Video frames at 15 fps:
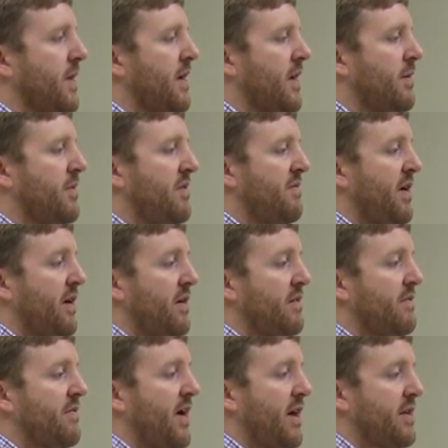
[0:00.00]
and it can be very
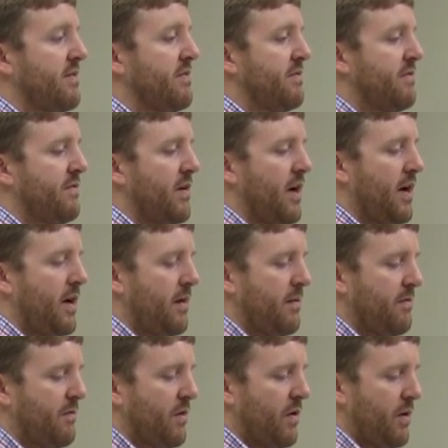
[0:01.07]
effective uh,
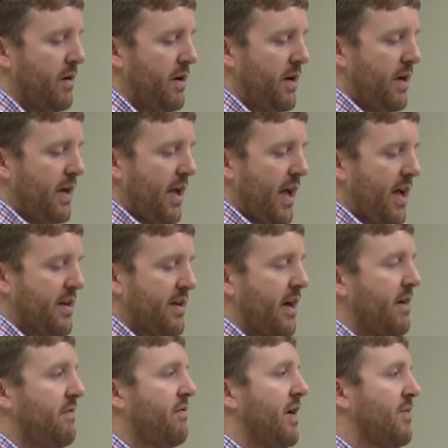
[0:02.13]
for
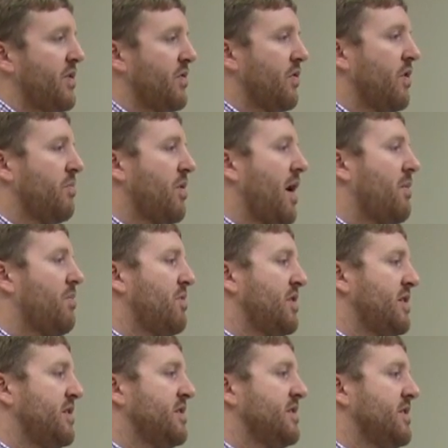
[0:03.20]
anti-inflammatory
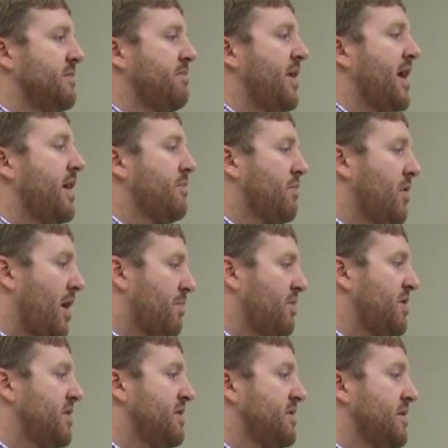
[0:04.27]
properties and pain
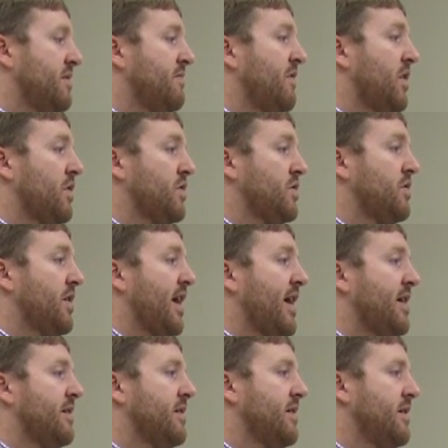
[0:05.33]
properties in folks who
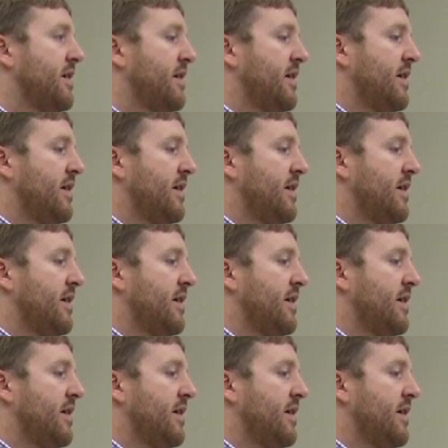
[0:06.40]
can't,